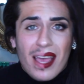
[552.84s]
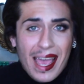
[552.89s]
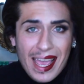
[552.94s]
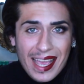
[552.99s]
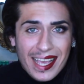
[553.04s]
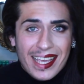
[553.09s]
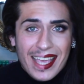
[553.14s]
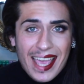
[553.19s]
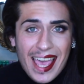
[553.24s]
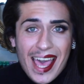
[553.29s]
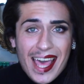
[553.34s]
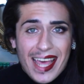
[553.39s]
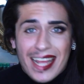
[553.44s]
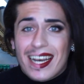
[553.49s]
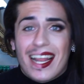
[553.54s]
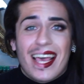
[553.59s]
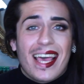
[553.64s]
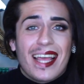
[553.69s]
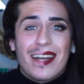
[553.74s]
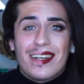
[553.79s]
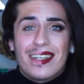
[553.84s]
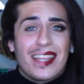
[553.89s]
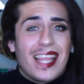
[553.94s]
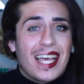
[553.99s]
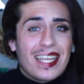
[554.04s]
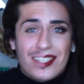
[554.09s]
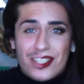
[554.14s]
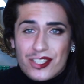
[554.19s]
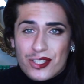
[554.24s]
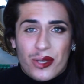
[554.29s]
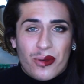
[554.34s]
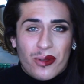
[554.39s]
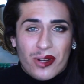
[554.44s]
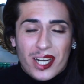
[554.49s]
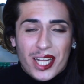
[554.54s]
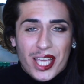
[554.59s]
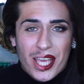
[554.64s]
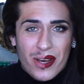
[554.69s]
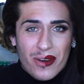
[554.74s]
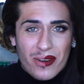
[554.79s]
I can, and that's
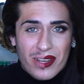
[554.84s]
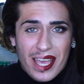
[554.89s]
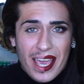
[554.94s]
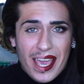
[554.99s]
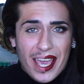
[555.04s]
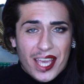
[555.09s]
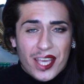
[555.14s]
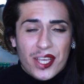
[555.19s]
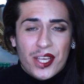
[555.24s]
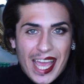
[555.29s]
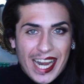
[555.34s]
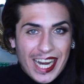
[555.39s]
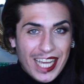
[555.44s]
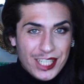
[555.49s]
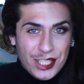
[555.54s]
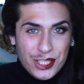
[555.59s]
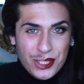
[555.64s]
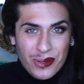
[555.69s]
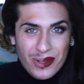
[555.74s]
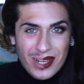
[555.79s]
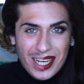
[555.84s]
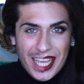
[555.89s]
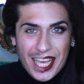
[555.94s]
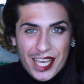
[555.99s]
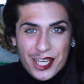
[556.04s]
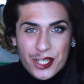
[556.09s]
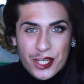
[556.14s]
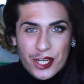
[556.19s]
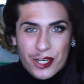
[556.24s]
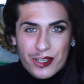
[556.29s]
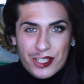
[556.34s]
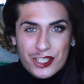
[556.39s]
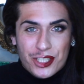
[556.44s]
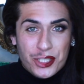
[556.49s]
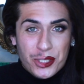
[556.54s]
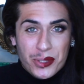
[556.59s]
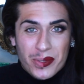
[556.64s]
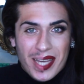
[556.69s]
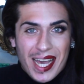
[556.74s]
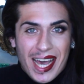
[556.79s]
totally okay. And I totally
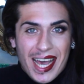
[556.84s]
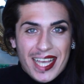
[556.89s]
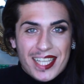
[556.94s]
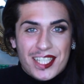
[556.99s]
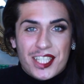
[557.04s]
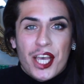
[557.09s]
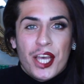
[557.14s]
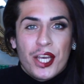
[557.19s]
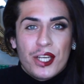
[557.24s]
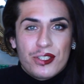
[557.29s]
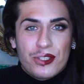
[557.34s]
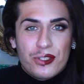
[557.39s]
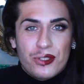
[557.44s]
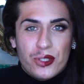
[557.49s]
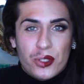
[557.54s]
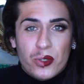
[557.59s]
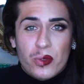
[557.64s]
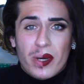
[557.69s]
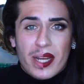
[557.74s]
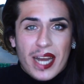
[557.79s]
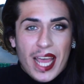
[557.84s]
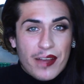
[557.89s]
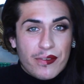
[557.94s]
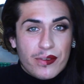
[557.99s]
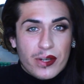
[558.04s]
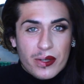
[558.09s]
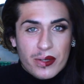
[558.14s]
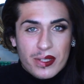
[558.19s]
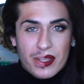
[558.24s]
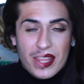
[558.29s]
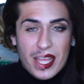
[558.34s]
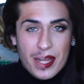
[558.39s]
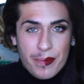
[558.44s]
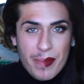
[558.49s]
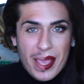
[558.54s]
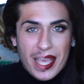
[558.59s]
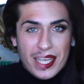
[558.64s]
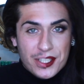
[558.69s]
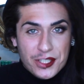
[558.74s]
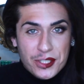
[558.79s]
encourage you guys to do whatever that
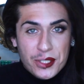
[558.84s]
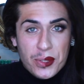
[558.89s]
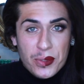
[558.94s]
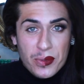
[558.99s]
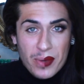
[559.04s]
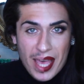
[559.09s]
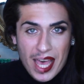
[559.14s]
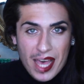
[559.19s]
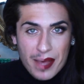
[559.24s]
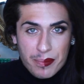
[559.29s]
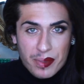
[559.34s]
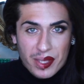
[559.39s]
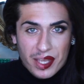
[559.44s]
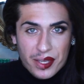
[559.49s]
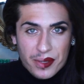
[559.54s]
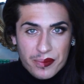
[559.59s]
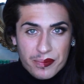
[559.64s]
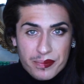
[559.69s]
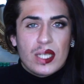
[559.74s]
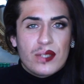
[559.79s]
makes you happy.